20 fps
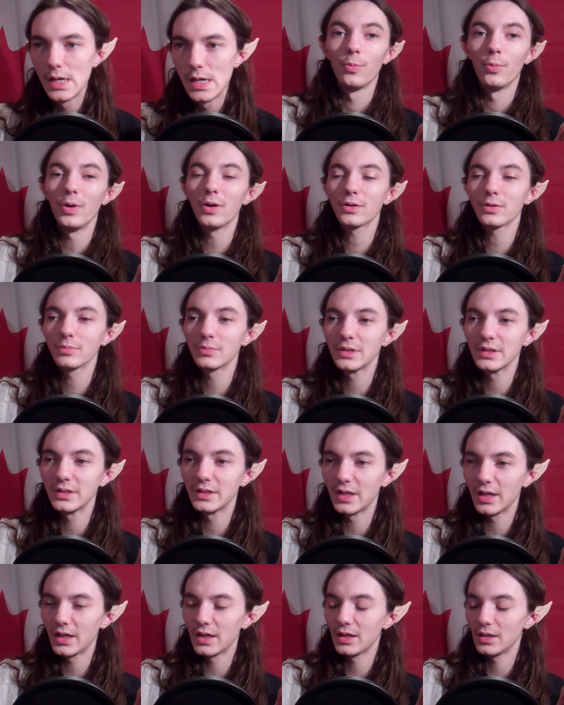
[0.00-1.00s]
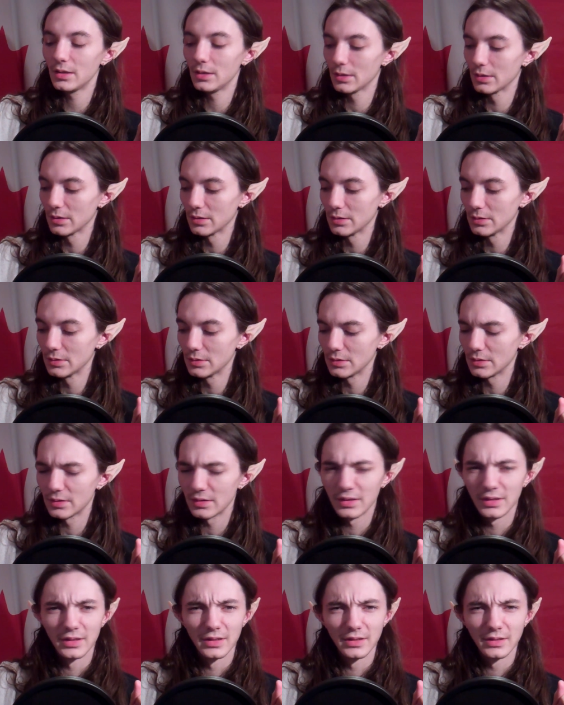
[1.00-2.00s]
Welcome to day
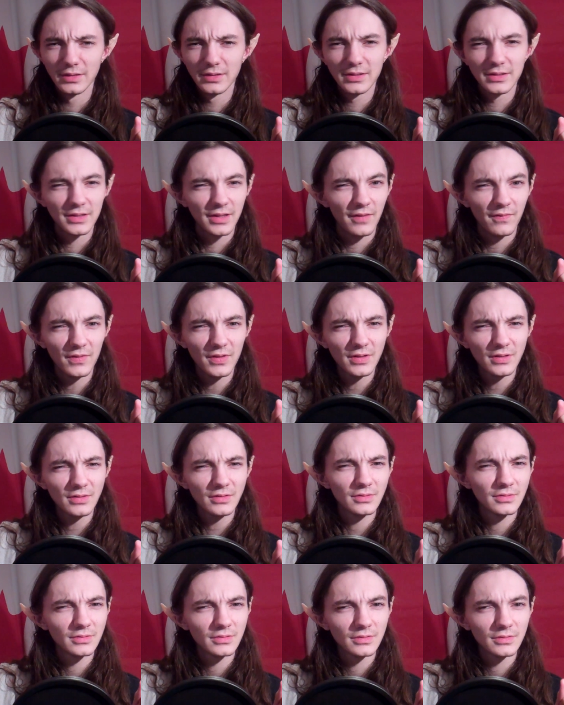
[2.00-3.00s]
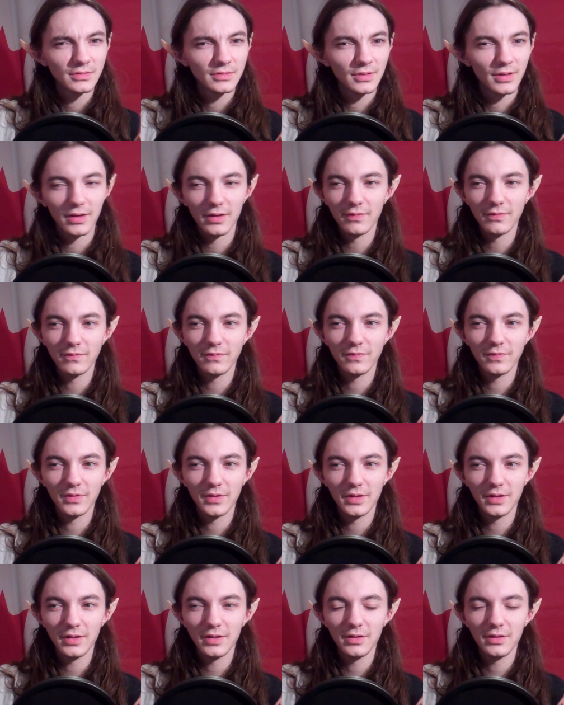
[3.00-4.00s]
uh, 7 of
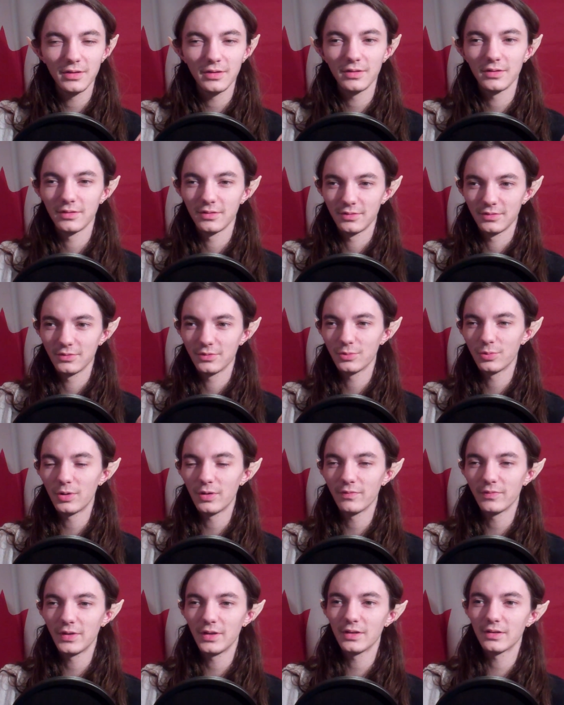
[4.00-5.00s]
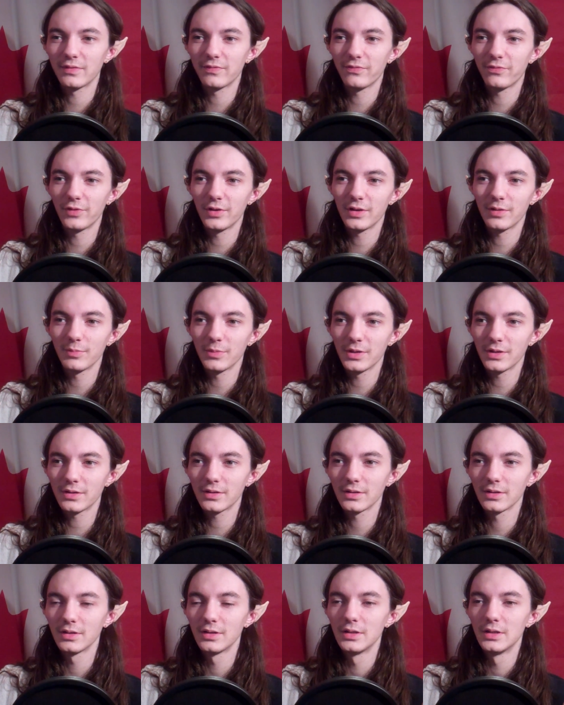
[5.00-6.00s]
the 12 days of Freezemas.